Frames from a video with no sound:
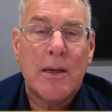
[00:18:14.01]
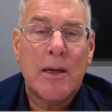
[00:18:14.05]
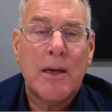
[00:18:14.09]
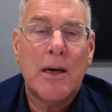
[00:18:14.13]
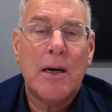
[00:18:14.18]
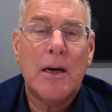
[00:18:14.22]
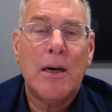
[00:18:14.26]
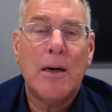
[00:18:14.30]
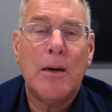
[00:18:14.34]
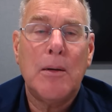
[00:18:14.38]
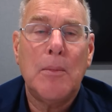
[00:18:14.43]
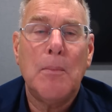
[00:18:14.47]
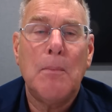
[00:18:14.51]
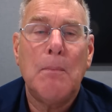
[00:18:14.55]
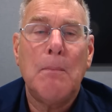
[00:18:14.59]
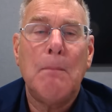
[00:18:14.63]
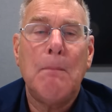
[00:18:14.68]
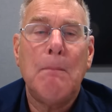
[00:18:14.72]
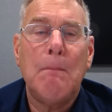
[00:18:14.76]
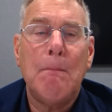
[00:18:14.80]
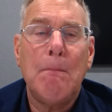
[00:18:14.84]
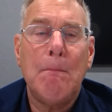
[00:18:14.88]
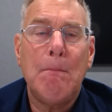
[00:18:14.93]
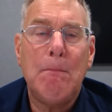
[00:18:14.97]
uh,
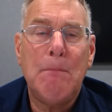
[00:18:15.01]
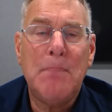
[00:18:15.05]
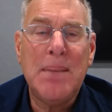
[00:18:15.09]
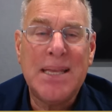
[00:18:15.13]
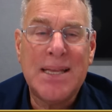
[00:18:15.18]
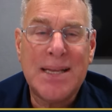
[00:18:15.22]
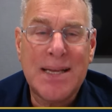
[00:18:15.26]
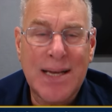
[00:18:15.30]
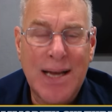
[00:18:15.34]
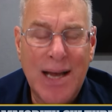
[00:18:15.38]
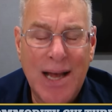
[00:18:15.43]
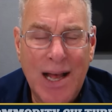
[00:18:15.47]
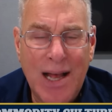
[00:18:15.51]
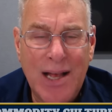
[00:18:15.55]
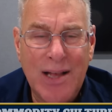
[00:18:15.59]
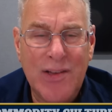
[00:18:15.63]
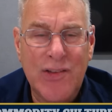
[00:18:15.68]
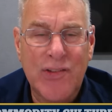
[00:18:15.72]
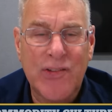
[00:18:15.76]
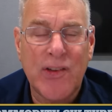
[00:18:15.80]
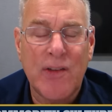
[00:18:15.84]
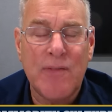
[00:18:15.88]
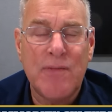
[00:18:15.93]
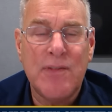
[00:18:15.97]

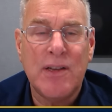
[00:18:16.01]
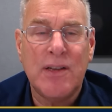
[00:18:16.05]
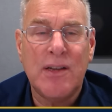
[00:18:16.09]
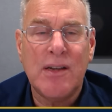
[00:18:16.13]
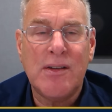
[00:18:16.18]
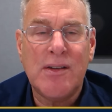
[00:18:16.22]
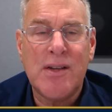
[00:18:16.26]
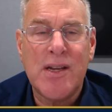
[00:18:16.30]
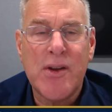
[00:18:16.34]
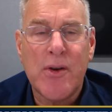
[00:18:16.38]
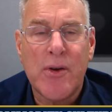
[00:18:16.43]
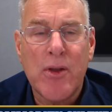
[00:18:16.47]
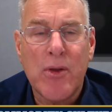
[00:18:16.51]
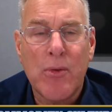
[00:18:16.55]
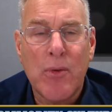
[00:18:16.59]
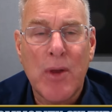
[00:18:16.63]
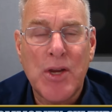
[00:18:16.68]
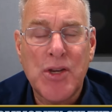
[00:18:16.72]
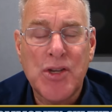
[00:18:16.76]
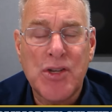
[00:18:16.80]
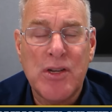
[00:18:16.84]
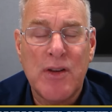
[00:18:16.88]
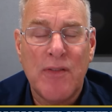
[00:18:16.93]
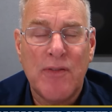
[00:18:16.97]
because of the
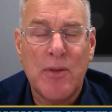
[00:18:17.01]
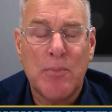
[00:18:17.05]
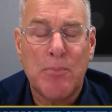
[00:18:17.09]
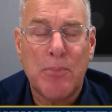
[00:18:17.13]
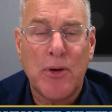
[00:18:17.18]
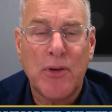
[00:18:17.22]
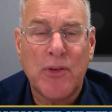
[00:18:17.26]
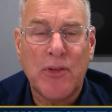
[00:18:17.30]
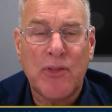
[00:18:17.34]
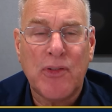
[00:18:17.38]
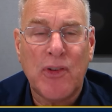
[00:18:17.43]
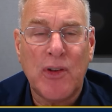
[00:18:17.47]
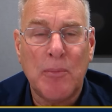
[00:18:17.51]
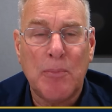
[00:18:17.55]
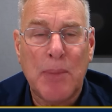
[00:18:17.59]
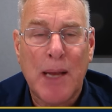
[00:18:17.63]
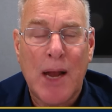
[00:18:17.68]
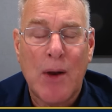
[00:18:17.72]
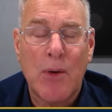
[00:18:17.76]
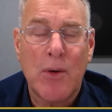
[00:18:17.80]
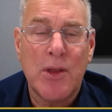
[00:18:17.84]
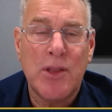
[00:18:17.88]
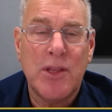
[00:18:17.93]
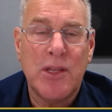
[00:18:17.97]
deterioration of the purchasing
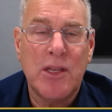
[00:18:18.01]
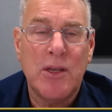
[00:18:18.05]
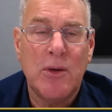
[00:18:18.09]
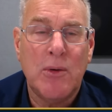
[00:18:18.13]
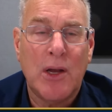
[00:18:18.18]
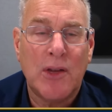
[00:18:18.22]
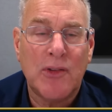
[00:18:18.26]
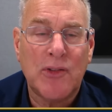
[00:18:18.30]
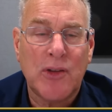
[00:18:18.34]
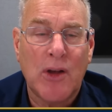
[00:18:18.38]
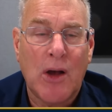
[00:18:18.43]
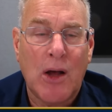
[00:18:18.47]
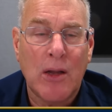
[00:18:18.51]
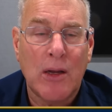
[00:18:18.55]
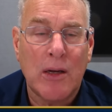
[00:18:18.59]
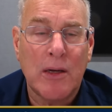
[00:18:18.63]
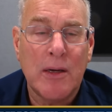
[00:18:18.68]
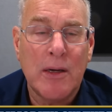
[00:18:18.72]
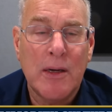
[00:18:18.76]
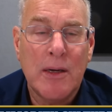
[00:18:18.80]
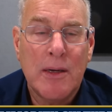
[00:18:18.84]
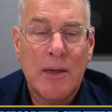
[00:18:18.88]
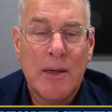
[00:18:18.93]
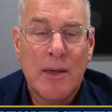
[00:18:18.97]
power in the US
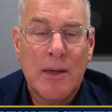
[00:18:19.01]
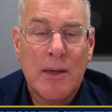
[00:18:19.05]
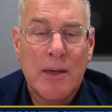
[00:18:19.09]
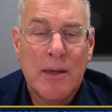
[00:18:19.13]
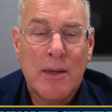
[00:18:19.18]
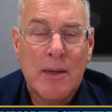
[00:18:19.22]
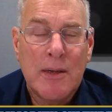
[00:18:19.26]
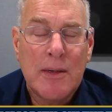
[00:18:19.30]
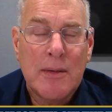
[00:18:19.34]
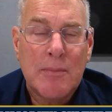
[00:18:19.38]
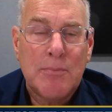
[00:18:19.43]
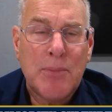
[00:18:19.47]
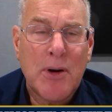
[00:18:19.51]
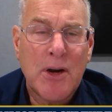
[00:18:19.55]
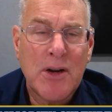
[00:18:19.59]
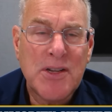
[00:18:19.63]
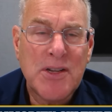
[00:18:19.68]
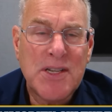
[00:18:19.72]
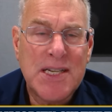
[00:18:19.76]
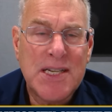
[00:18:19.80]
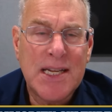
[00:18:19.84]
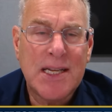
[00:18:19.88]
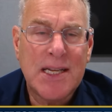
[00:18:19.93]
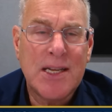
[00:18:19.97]
dollar,
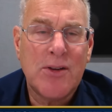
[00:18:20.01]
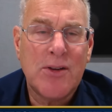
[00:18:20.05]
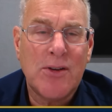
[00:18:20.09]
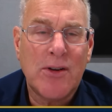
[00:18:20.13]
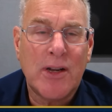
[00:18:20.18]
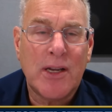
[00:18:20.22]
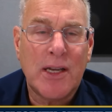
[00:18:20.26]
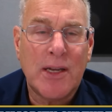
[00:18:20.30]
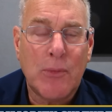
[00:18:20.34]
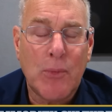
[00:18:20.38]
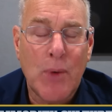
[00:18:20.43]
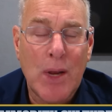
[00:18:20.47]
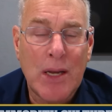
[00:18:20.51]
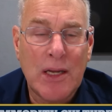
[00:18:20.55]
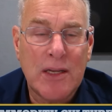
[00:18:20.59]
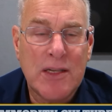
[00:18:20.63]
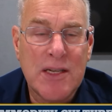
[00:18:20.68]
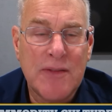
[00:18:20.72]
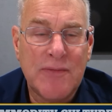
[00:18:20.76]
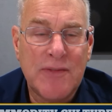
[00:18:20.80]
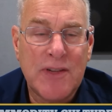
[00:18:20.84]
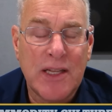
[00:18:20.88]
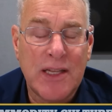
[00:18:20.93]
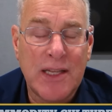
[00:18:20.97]
particularly
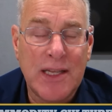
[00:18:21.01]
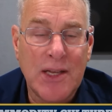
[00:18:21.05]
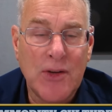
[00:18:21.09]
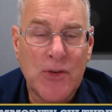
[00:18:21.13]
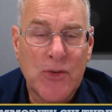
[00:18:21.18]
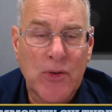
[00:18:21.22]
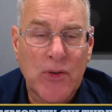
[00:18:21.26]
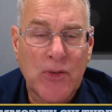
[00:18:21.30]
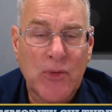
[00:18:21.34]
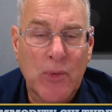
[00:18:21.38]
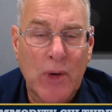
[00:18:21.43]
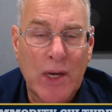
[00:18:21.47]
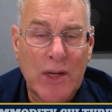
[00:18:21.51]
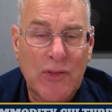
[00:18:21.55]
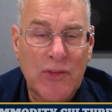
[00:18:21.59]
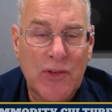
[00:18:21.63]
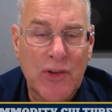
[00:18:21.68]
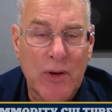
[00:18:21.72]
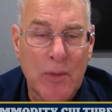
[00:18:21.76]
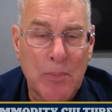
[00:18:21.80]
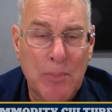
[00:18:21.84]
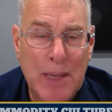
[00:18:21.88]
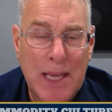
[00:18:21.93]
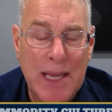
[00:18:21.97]
relative to the interest rates
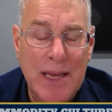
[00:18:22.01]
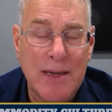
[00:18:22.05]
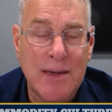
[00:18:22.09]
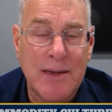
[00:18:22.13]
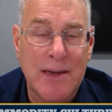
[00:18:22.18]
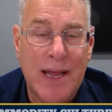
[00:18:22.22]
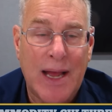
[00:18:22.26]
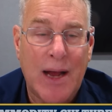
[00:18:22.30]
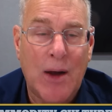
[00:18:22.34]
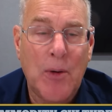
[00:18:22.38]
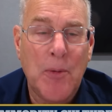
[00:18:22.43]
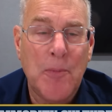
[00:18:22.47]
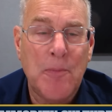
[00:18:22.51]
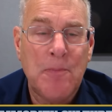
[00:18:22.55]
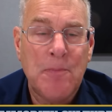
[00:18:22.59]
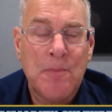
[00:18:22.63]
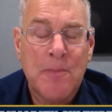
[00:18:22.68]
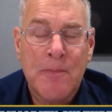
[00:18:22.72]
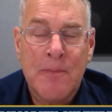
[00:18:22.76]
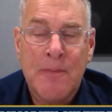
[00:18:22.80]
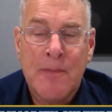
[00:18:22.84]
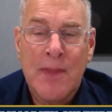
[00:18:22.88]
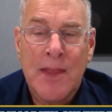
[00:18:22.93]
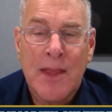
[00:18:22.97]
that are paid now,
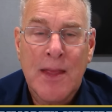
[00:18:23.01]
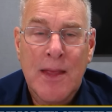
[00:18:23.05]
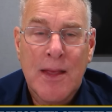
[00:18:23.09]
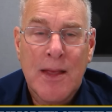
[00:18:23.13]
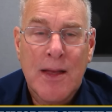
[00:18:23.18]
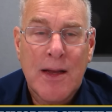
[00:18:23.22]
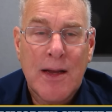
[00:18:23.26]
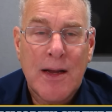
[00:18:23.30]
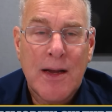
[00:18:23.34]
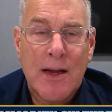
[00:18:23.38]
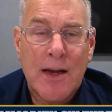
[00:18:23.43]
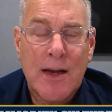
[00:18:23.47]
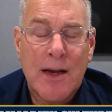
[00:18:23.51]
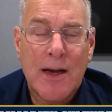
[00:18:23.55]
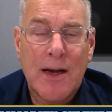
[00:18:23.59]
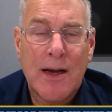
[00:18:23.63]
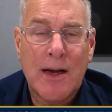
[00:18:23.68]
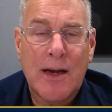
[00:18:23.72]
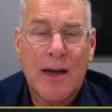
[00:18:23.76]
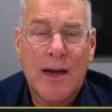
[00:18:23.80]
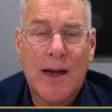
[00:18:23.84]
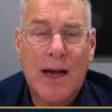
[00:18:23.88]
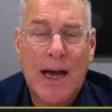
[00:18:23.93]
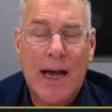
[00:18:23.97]

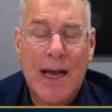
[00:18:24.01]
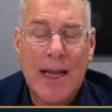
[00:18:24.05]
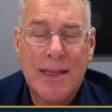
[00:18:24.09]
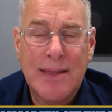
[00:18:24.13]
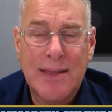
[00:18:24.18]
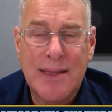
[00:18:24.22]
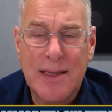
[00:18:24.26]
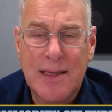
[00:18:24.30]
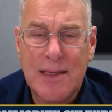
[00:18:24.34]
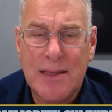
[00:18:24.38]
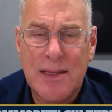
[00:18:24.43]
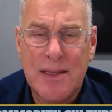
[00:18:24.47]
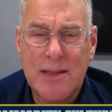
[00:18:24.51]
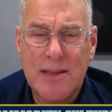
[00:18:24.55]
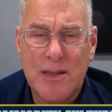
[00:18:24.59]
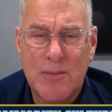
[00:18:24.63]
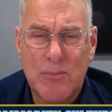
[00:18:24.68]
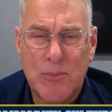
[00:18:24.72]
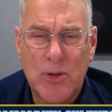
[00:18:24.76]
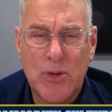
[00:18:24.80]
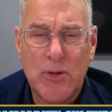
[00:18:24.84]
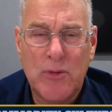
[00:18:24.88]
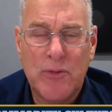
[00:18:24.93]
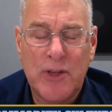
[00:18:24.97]
uh, I think that the
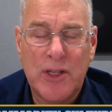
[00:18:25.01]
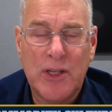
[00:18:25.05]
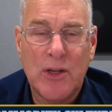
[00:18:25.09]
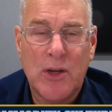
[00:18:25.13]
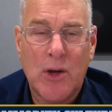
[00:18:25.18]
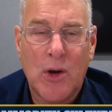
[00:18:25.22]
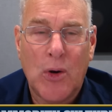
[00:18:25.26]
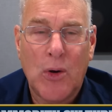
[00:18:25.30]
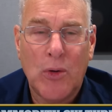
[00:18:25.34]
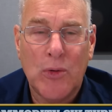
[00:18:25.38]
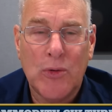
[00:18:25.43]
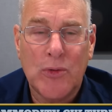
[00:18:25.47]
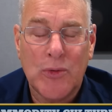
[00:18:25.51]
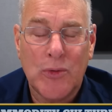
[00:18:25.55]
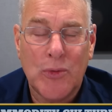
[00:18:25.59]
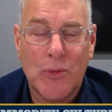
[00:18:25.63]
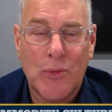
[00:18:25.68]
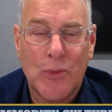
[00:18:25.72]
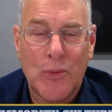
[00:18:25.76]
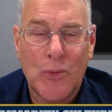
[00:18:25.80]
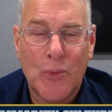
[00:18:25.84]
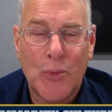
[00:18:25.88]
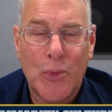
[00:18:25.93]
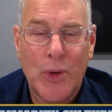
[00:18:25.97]
move in gold
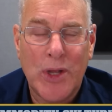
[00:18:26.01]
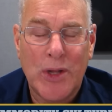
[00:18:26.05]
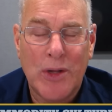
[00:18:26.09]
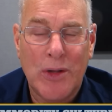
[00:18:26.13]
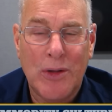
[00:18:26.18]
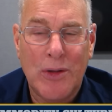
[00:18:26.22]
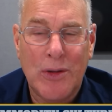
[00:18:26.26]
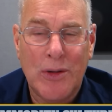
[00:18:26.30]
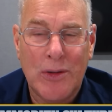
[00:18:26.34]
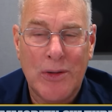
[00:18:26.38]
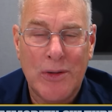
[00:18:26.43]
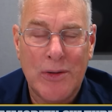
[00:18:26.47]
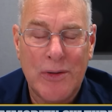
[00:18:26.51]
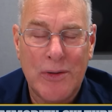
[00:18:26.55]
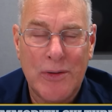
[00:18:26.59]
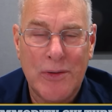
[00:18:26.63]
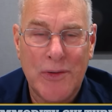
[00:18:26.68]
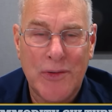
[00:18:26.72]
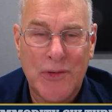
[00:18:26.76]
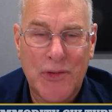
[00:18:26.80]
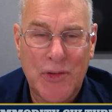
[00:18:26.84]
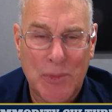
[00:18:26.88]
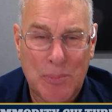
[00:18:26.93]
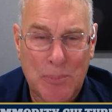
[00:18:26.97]
will
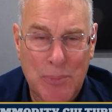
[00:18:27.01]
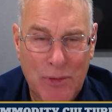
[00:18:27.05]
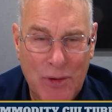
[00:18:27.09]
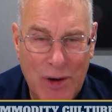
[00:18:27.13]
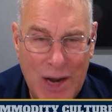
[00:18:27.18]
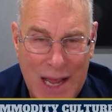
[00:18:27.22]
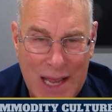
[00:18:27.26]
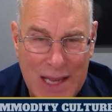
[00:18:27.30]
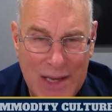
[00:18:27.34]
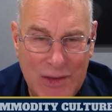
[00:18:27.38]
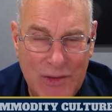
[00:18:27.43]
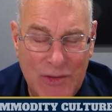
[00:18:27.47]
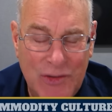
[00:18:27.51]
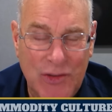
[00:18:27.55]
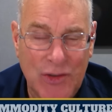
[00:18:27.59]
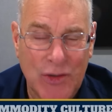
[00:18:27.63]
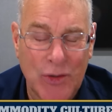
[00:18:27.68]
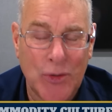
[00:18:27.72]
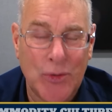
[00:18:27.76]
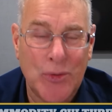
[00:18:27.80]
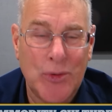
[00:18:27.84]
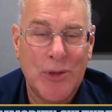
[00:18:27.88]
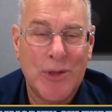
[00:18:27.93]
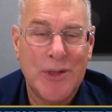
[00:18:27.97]
surprise
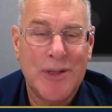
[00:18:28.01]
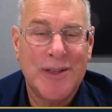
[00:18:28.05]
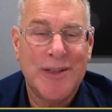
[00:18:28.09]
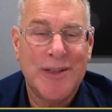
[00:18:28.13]
you